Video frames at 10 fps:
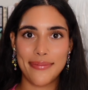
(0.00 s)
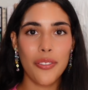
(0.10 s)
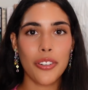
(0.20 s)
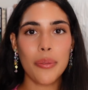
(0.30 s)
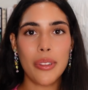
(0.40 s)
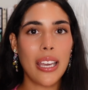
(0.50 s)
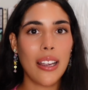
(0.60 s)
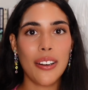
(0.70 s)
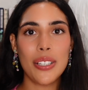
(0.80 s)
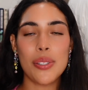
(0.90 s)
From
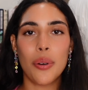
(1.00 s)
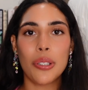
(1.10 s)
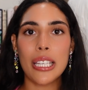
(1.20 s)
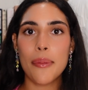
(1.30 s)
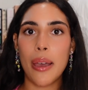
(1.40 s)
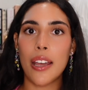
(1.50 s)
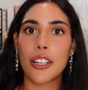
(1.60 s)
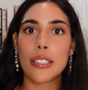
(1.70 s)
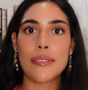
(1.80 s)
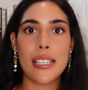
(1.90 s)
there, it's only a
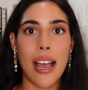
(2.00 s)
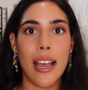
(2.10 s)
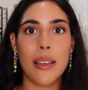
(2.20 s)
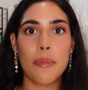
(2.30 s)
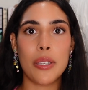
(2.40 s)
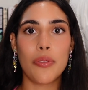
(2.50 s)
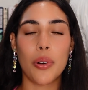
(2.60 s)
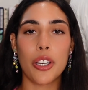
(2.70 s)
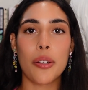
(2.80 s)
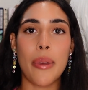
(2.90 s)
matter of time
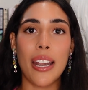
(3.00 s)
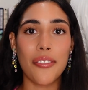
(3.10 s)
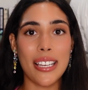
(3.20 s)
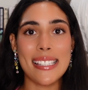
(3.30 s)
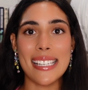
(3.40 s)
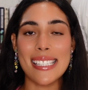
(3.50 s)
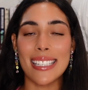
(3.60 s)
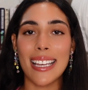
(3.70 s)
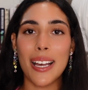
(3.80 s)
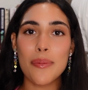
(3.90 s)
before your
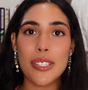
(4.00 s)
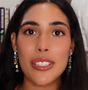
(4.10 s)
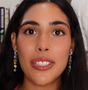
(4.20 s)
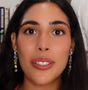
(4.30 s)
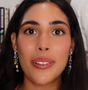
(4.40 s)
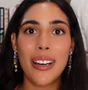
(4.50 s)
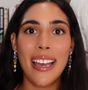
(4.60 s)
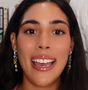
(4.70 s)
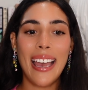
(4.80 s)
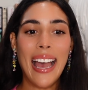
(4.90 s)
manifestation comes to you,
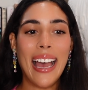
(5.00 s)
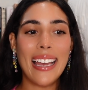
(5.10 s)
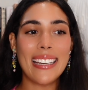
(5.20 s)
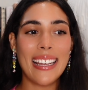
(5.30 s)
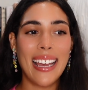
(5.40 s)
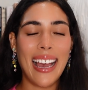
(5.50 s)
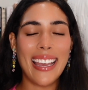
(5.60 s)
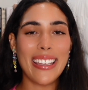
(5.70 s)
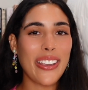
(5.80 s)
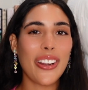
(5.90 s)
and I
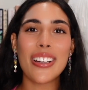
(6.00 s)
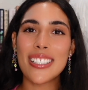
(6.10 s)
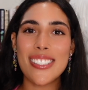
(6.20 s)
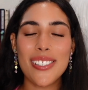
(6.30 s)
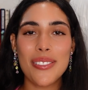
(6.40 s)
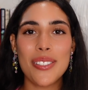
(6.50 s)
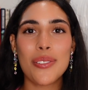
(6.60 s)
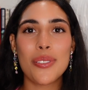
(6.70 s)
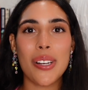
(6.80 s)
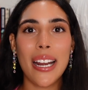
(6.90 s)
encourage you
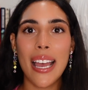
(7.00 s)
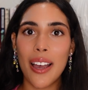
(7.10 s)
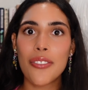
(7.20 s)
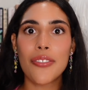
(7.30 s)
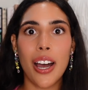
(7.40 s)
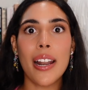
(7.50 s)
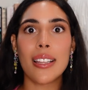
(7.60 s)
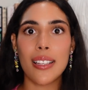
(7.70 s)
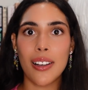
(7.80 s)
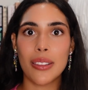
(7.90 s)
to try to have fun
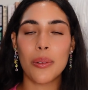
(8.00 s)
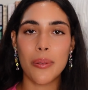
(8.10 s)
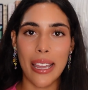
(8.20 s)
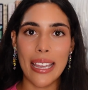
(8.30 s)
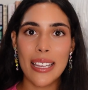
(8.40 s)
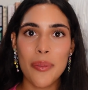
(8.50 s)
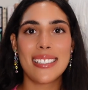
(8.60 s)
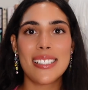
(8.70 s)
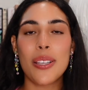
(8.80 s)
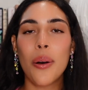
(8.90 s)
along the way.
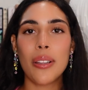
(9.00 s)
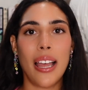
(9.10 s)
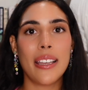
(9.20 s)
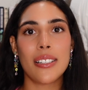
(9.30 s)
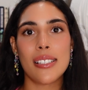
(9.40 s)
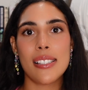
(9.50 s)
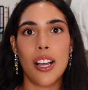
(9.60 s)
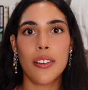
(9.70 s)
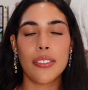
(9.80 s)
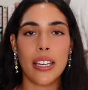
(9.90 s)
Don't let
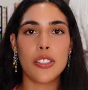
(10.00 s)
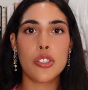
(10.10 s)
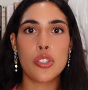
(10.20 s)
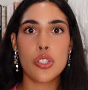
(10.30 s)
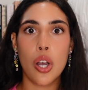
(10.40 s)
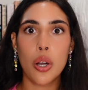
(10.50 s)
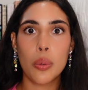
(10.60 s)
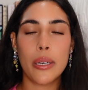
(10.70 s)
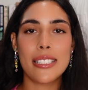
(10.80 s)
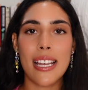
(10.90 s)
yourself get
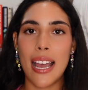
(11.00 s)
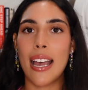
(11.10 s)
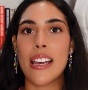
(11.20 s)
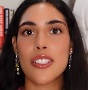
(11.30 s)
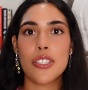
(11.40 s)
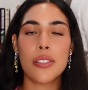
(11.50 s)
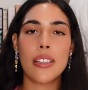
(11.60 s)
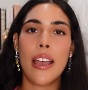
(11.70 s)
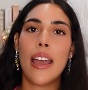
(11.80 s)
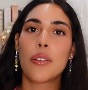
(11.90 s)
so attached to
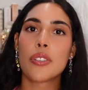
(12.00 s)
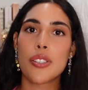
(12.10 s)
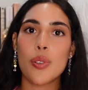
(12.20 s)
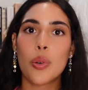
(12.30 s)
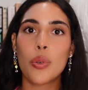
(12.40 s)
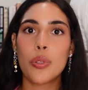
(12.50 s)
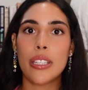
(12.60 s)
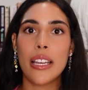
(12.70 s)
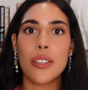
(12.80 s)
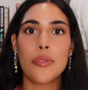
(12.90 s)
the end result
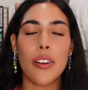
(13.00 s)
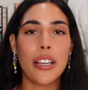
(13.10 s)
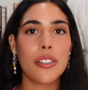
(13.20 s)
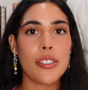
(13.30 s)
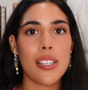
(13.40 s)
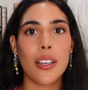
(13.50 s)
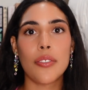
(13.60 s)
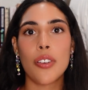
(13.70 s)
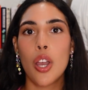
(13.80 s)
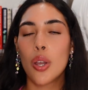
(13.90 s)
that you find
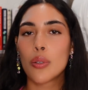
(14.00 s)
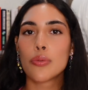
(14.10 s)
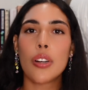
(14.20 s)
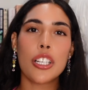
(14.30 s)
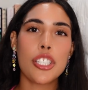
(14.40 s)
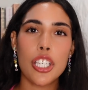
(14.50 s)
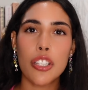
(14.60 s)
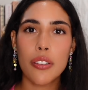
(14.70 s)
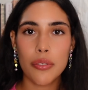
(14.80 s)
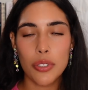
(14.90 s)
yourself rushing
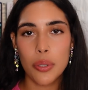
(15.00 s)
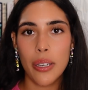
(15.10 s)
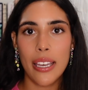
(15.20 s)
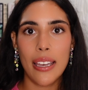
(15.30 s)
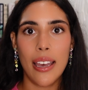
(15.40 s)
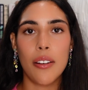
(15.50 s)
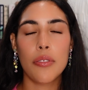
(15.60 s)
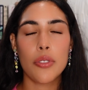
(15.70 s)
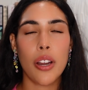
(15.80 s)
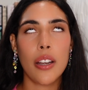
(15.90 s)
through it
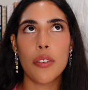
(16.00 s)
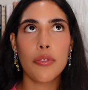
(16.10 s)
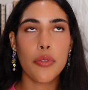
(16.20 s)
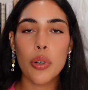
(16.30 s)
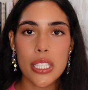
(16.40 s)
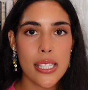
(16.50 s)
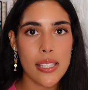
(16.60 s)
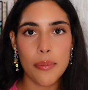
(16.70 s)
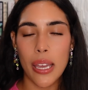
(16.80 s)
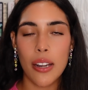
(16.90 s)
and trying to force
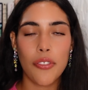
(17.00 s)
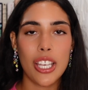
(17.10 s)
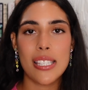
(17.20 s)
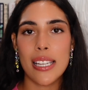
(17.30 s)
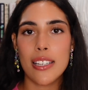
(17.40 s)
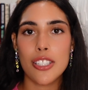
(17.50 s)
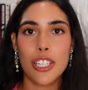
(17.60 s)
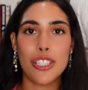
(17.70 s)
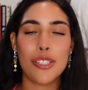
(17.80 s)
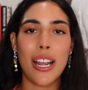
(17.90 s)
the
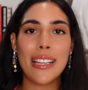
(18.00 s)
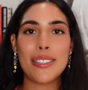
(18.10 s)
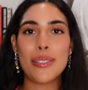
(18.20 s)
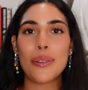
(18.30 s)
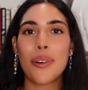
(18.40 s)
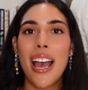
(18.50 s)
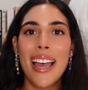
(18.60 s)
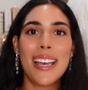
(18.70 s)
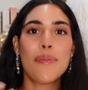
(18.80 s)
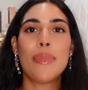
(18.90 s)
manifestation, trying to
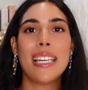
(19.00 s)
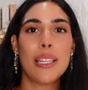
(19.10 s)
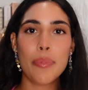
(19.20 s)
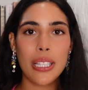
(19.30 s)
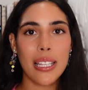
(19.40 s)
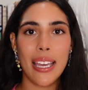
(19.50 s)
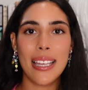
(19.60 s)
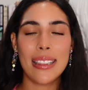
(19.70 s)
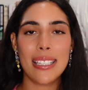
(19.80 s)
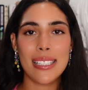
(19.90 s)

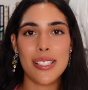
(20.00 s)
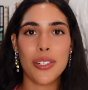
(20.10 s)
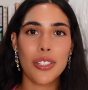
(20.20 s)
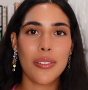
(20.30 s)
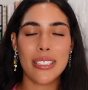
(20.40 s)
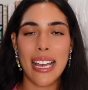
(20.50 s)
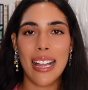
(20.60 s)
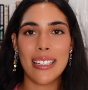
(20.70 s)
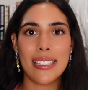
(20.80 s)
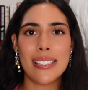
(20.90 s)
manipulate the external
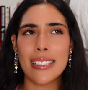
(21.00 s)
reality to